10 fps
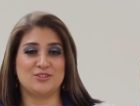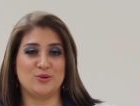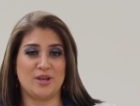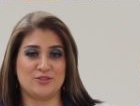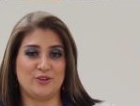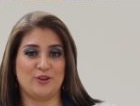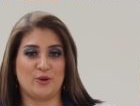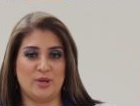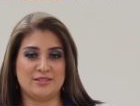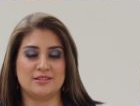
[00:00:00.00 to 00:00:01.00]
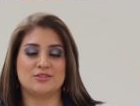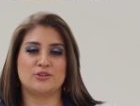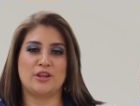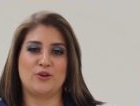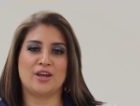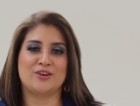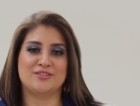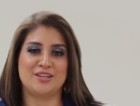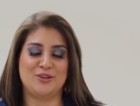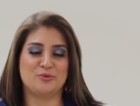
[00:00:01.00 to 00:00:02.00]
to answer your quiz so that you can
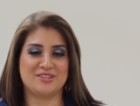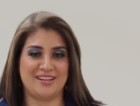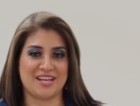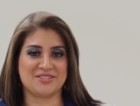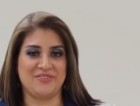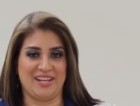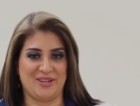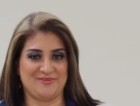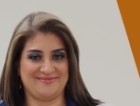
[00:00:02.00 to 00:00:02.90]
continue with the next video.